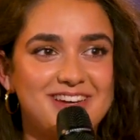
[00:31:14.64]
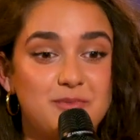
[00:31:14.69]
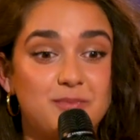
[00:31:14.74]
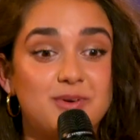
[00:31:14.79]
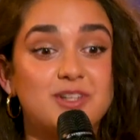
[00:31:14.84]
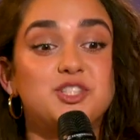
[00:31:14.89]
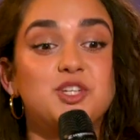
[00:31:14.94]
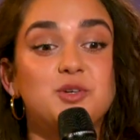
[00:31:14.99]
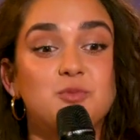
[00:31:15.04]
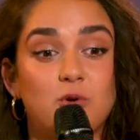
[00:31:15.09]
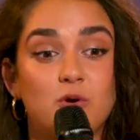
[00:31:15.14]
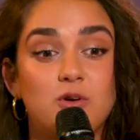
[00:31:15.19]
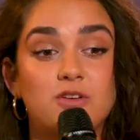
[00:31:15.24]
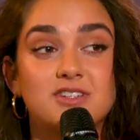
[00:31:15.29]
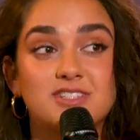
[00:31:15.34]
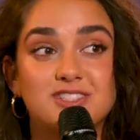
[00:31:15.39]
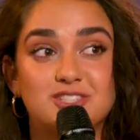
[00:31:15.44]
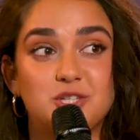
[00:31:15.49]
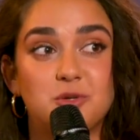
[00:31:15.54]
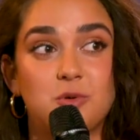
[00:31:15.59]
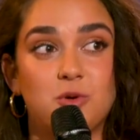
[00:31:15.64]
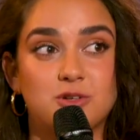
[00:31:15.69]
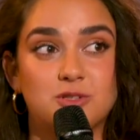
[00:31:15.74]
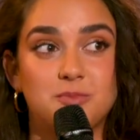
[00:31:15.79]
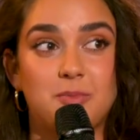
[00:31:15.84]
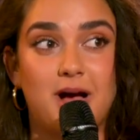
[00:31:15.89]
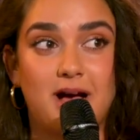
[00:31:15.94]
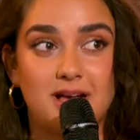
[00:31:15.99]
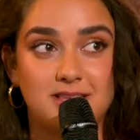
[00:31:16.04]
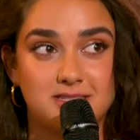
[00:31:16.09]
but she
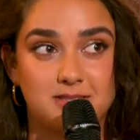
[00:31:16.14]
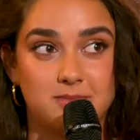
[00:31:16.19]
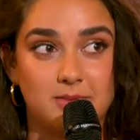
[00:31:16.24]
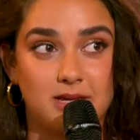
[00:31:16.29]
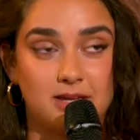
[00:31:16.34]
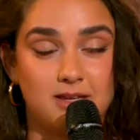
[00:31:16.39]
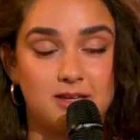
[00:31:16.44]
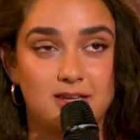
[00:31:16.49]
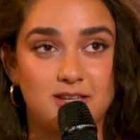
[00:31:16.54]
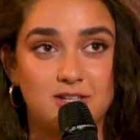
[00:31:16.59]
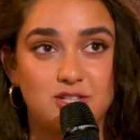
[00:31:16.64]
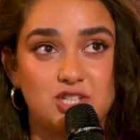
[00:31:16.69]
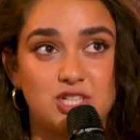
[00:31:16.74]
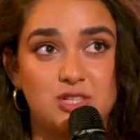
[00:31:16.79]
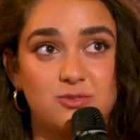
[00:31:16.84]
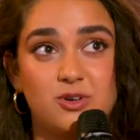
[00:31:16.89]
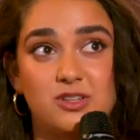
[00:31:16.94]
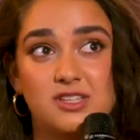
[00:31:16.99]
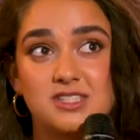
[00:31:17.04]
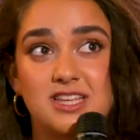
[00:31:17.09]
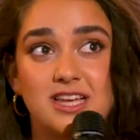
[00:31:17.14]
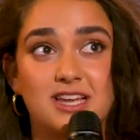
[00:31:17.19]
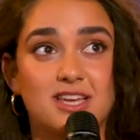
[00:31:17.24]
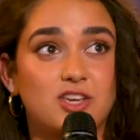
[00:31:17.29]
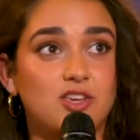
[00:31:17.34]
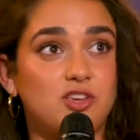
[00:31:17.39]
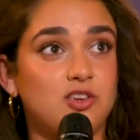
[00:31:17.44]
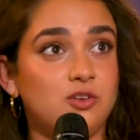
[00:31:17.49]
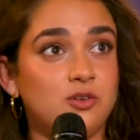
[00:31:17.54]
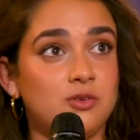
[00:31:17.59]
walked past me and she wore this like
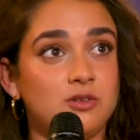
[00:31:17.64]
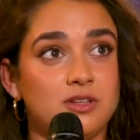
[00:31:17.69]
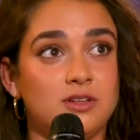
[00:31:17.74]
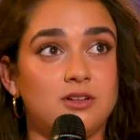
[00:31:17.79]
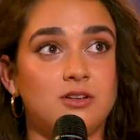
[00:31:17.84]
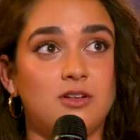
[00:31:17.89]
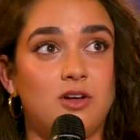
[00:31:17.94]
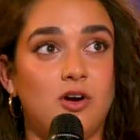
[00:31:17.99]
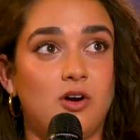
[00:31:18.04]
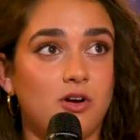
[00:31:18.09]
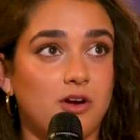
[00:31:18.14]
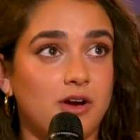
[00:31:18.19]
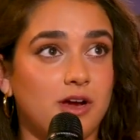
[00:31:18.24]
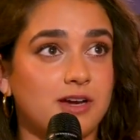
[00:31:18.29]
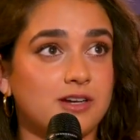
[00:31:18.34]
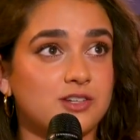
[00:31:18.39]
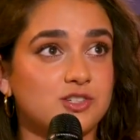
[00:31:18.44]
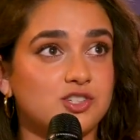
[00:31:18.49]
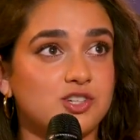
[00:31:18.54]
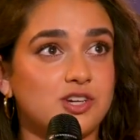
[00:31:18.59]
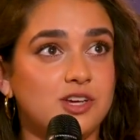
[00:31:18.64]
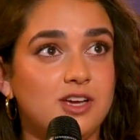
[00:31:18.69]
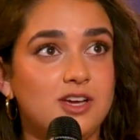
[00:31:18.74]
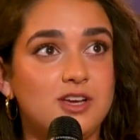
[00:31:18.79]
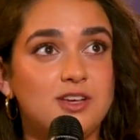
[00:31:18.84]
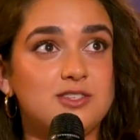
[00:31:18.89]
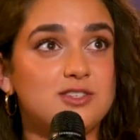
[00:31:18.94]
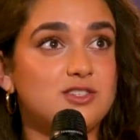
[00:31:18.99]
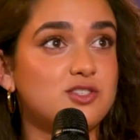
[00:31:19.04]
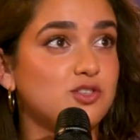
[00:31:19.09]
cute little orange
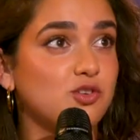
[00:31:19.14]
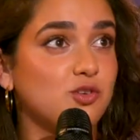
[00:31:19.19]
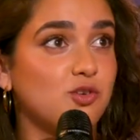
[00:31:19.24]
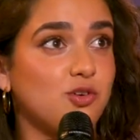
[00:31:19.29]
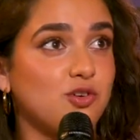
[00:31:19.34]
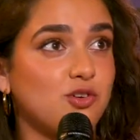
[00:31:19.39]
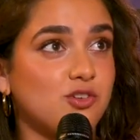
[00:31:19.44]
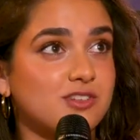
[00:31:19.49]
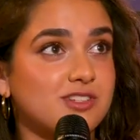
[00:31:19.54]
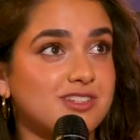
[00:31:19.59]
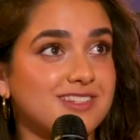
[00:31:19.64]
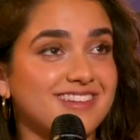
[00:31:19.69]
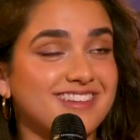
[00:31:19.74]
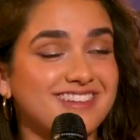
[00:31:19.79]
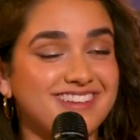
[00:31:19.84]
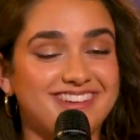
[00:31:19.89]
suit.